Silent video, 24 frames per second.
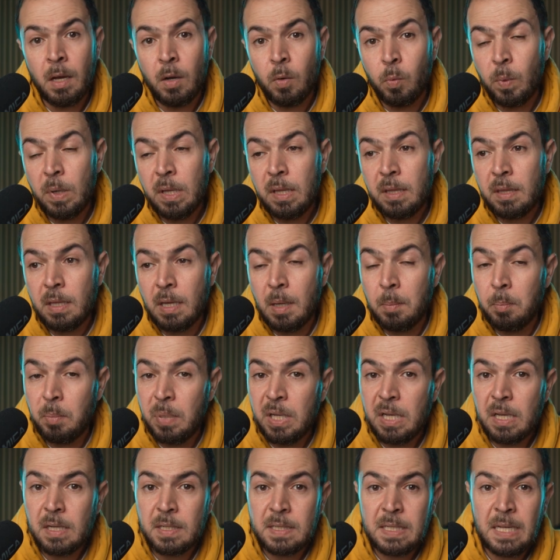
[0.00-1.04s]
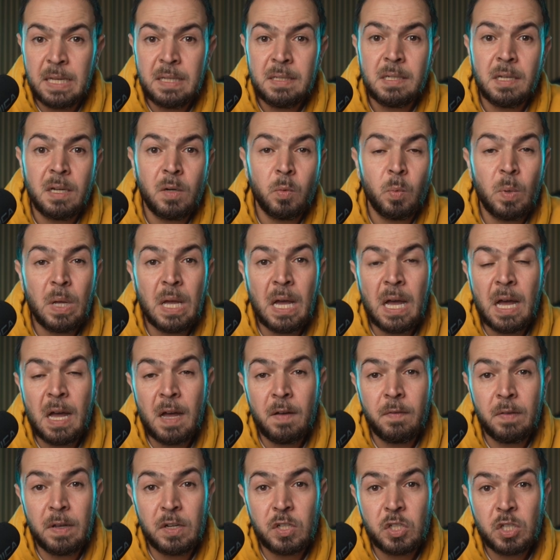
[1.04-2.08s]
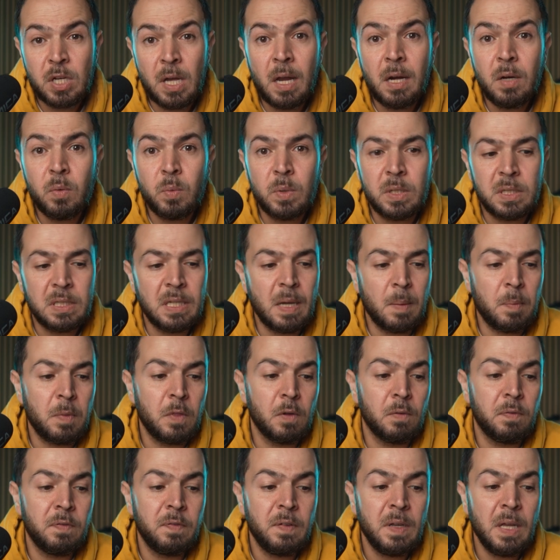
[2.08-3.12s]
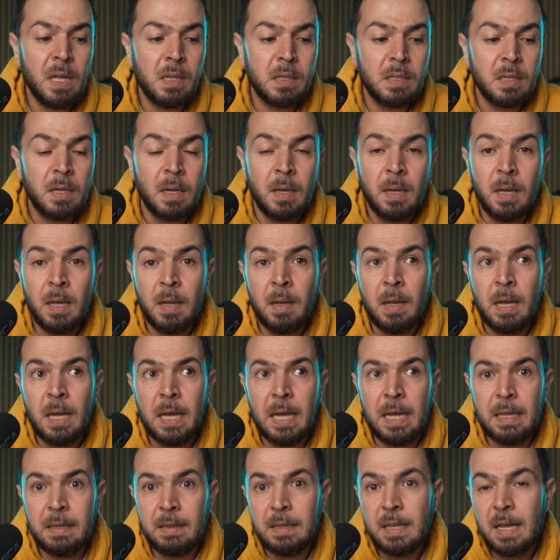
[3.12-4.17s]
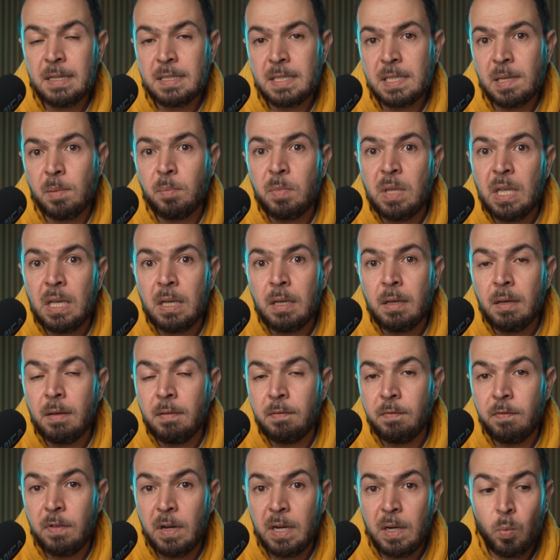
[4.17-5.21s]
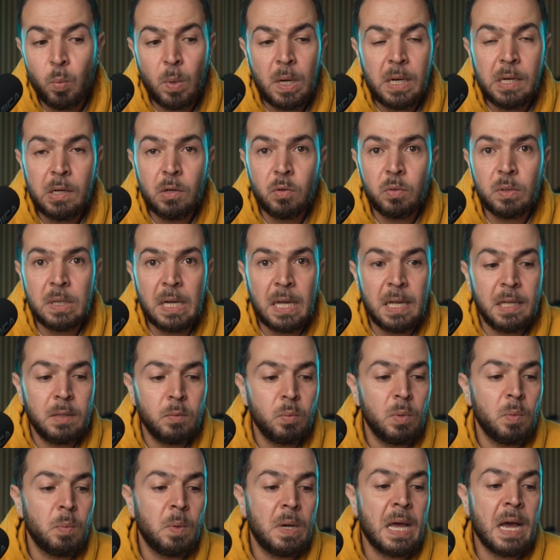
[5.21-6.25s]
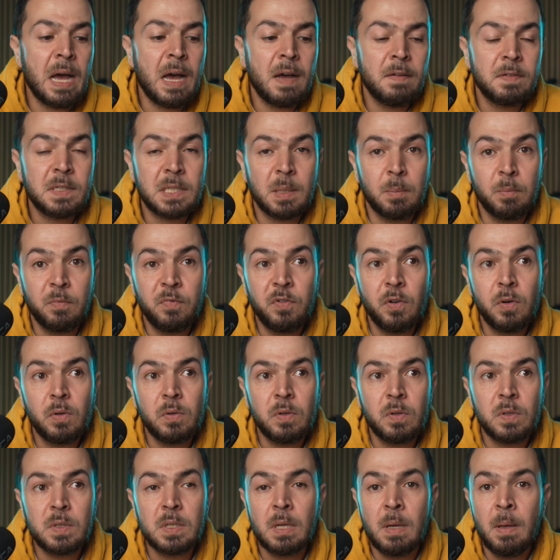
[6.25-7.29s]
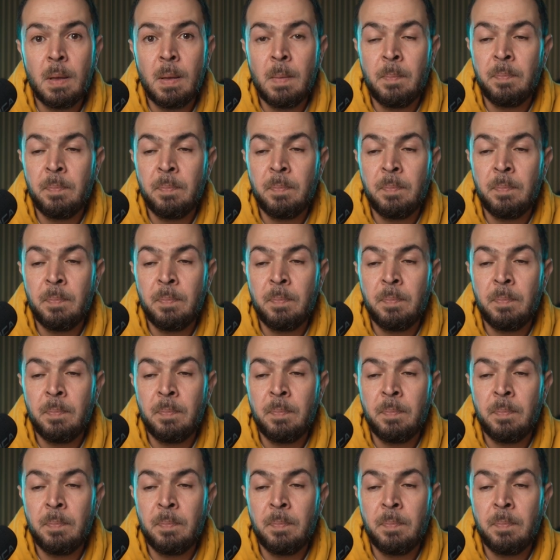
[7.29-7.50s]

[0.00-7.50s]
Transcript: With a bigger sensor, we have a shallower depth of field, and that's something very well known, and we will have some focus.